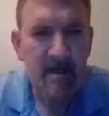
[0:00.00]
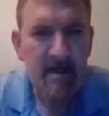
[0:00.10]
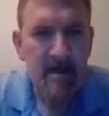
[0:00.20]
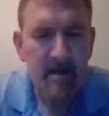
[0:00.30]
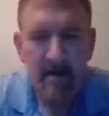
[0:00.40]

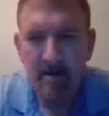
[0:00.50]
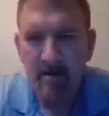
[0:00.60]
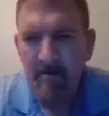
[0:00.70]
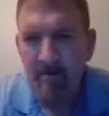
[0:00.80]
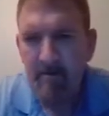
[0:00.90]
Get a
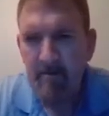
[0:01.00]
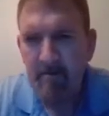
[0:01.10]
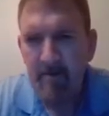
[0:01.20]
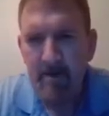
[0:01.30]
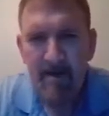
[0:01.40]
call from
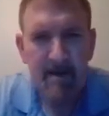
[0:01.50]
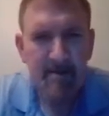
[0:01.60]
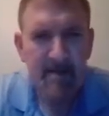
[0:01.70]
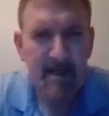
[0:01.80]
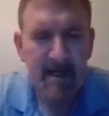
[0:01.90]
pretty deep
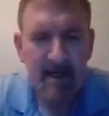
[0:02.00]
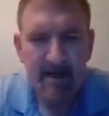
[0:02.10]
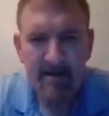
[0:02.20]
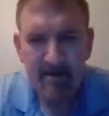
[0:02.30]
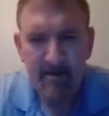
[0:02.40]
stack,
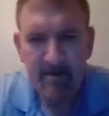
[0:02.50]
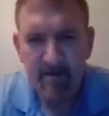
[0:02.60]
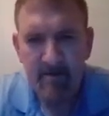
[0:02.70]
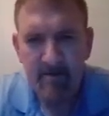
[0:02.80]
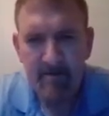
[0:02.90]
so
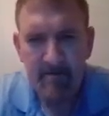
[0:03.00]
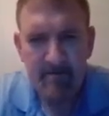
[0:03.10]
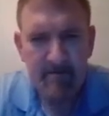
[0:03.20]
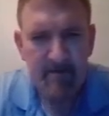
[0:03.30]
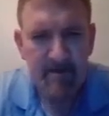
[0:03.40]

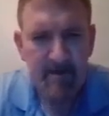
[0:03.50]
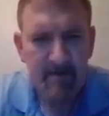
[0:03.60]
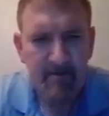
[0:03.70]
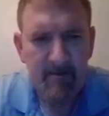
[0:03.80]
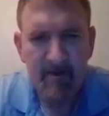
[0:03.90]
I think
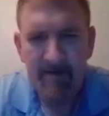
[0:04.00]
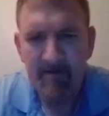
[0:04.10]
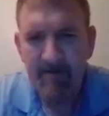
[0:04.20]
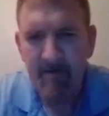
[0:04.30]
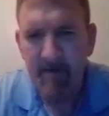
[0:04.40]
we will have
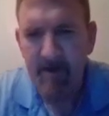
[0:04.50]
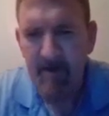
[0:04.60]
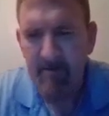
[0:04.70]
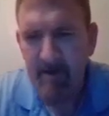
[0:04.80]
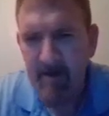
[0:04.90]
fold
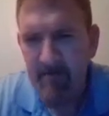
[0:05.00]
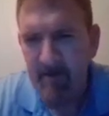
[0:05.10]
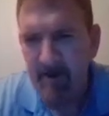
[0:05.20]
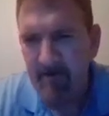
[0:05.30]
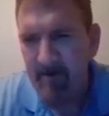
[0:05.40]
equity if
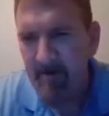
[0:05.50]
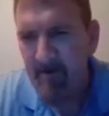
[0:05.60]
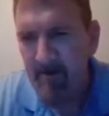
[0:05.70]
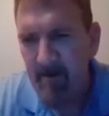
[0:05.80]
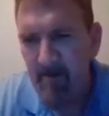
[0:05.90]
we have to do
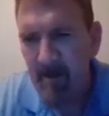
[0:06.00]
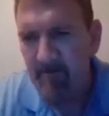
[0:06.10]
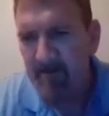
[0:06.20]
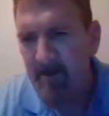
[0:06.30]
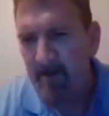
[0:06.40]
a little
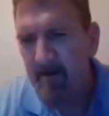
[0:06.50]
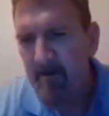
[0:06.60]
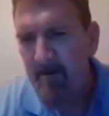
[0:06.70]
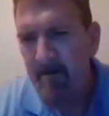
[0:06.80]
bluffing here.